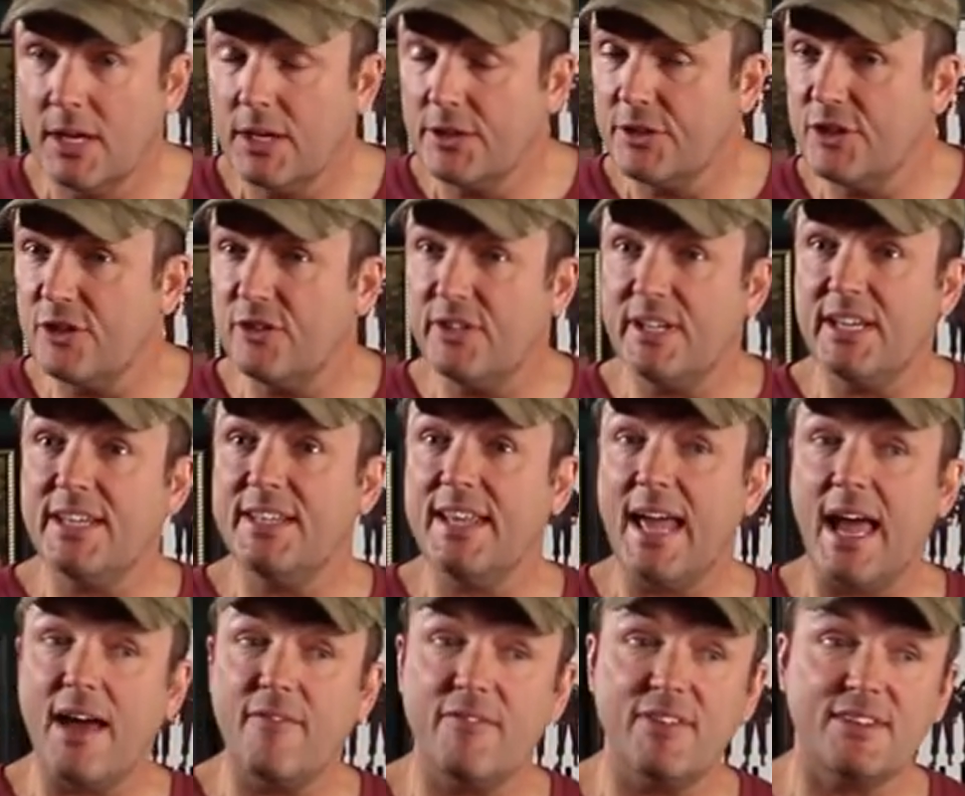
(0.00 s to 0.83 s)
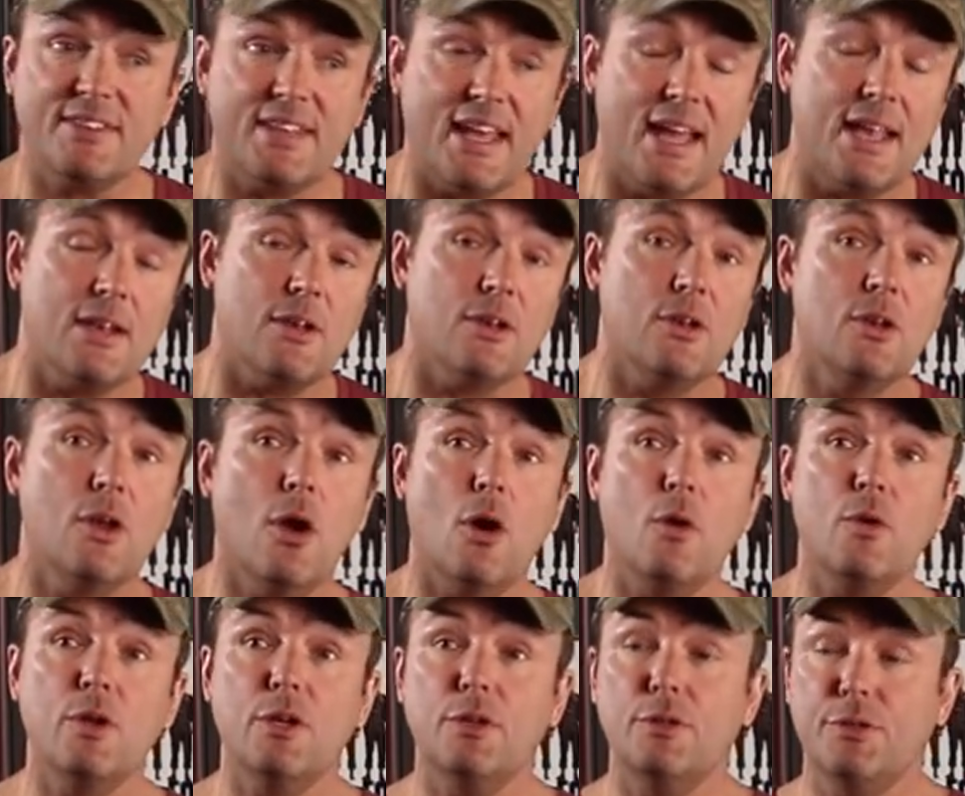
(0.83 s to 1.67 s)
Do you need to have a tent? No,
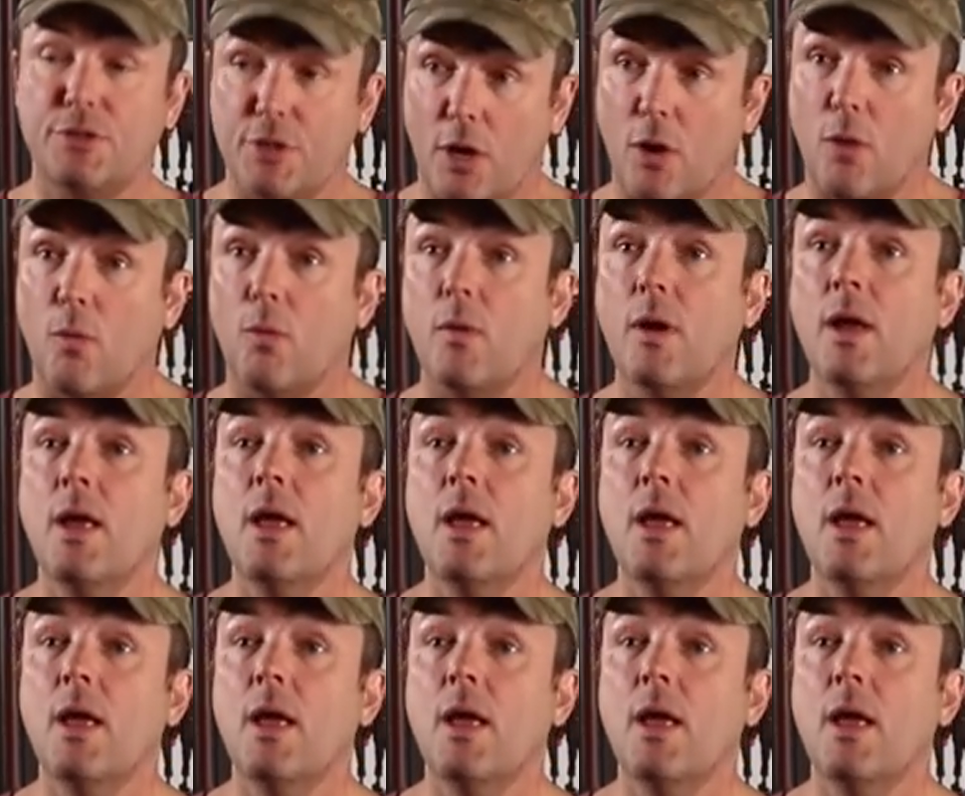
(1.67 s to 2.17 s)
you don't.